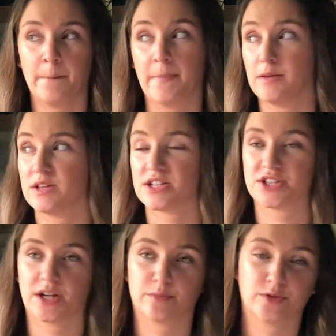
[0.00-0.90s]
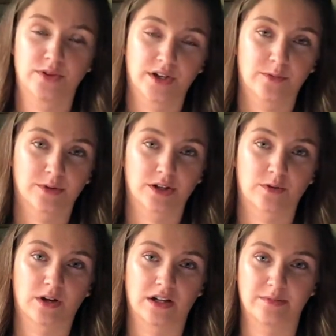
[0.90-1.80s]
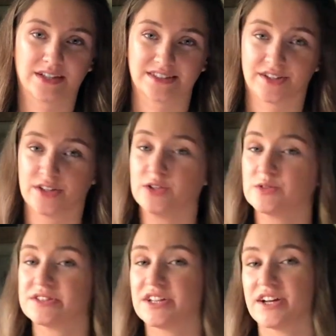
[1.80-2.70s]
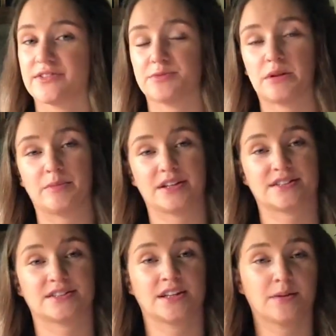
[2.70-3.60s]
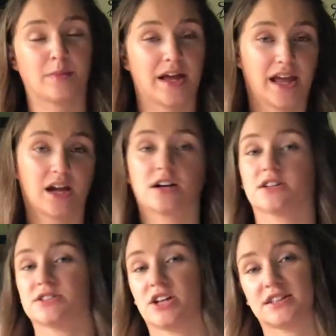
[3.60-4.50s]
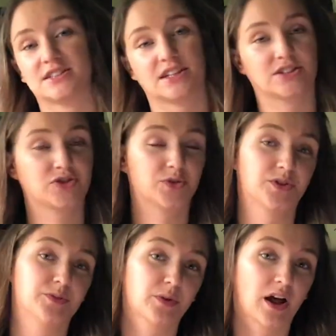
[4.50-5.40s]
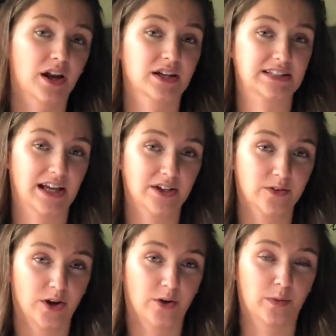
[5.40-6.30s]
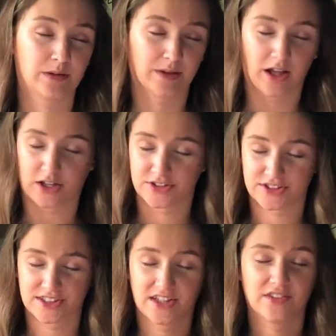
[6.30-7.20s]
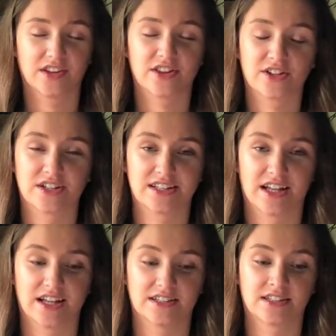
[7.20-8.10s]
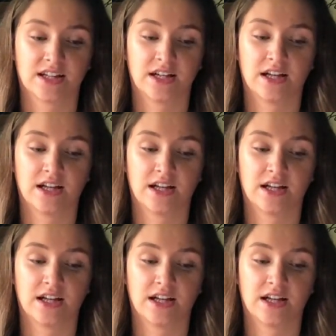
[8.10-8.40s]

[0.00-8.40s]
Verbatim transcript: Maybe the shampoo didn't work well because I didn't use enough, or maybe it's my hair adjusting to a new product. I don't know, but I'll just give it the 30 days